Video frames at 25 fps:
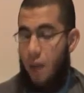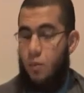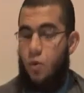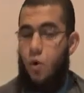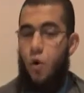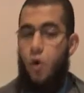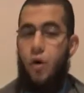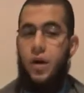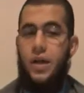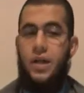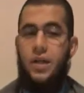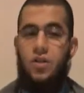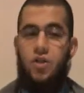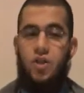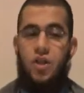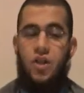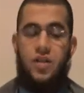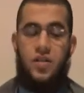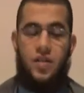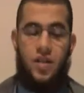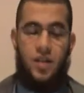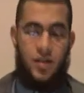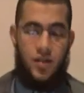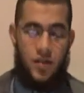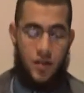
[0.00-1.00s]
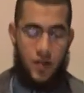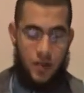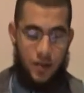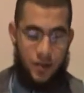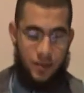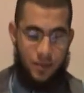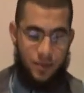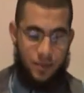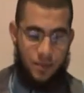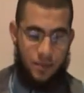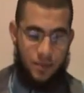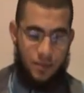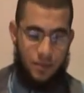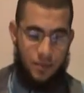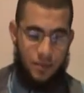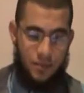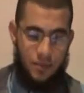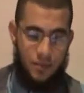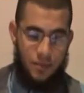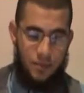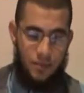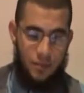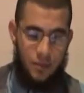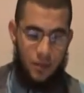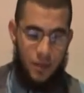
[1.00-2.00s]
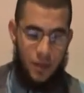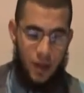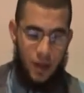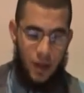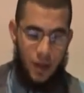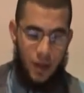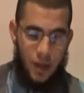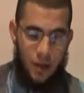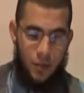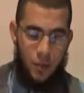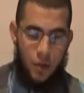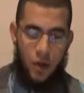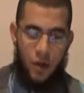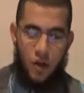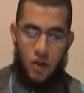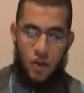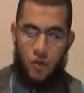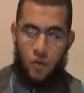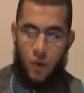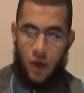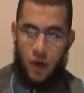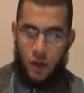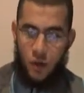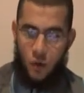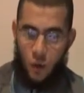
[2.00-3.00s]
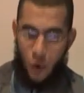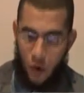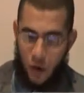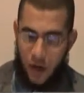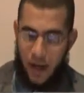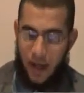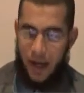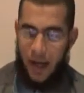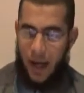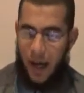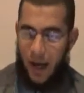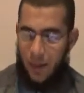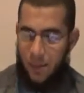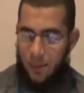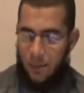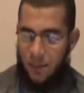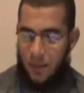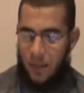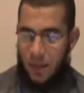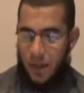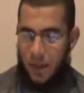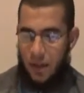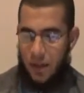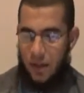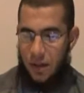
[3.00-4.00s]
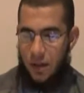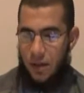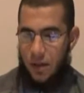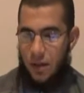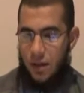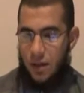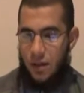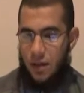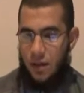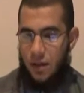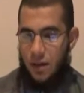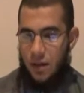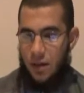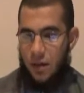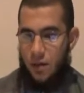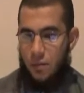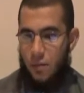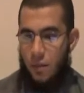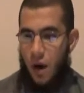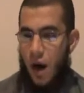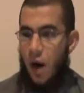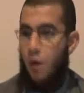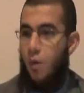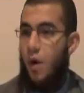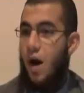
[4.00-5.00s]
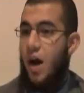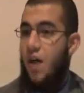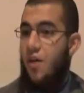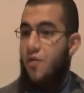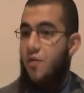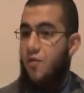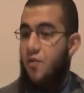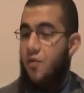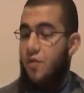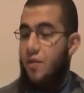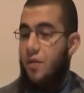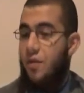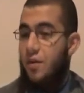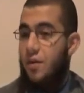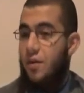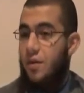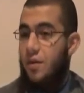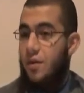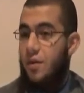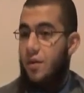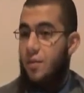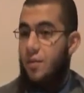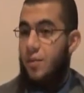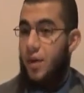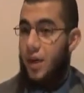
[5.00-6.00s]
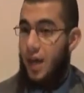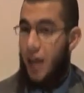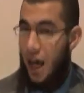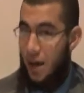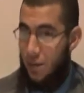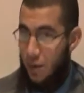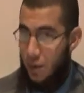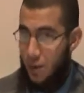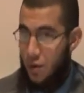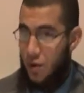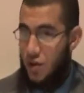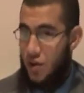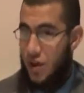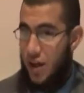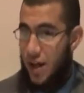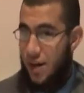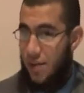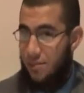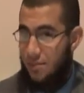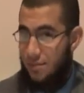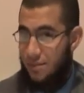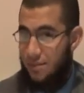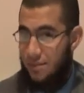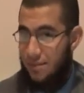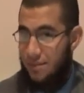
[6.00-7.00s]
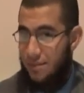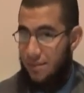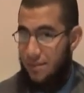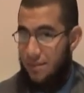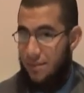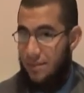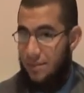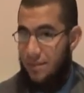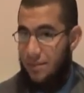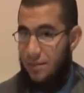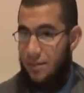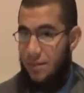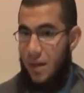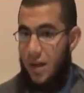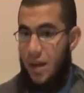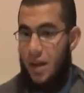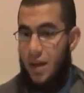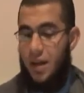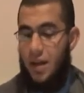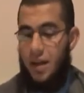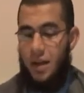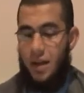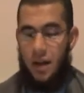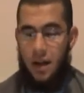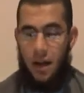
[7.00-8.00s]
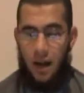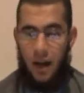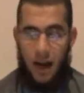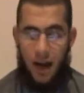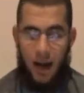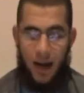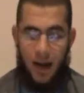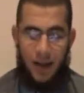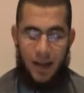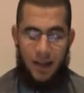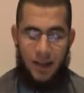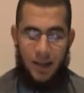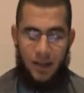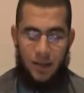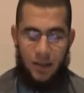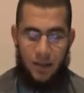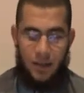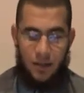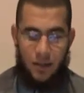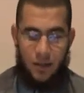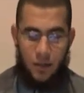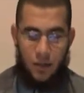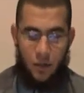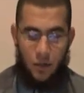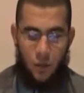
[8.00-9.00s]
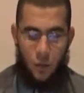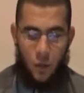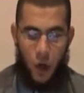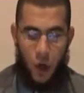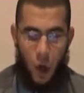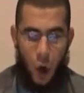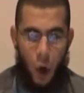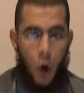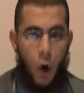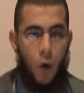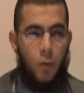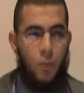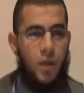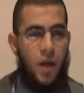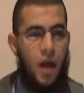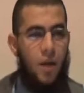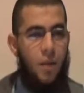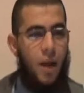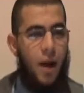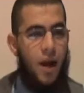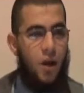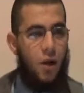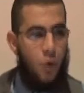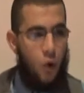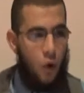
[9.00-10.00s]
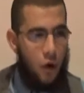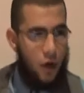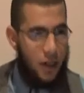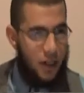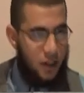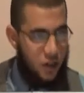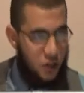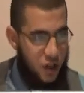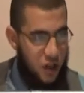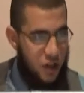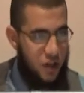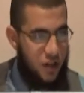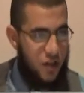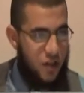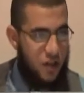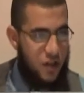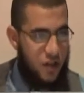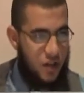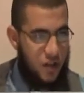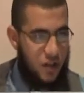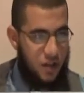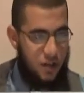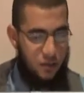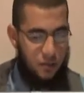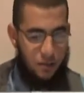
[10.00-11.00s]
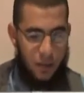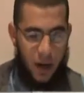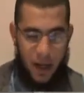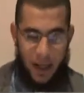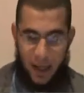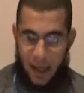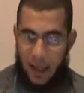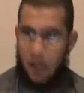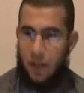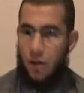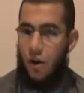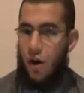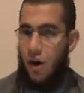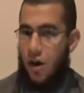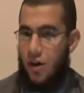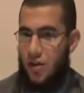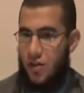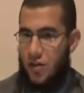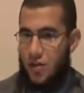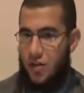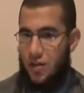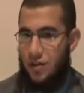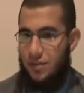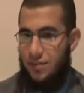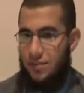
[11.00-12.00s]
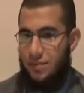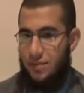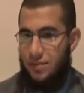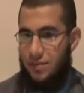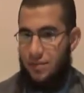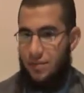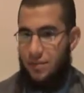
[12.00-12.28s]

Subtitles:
I'm quoting Jesus because when quoting him, my wife became a Muslim, and we hope that by quoting Jesus, my in-laws,